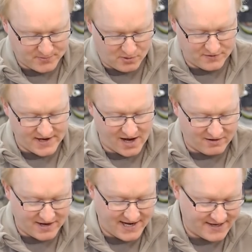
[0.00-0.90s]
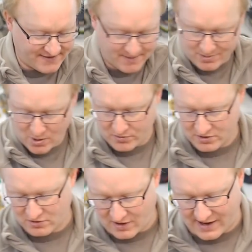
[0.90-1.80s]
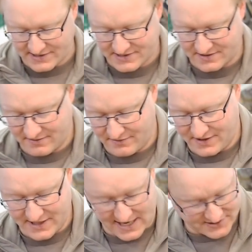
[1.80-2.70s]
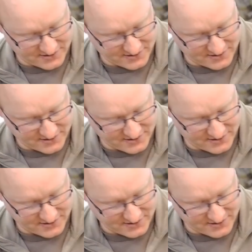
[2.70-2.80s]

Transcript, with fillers: They'll pull the air in and then blow it across the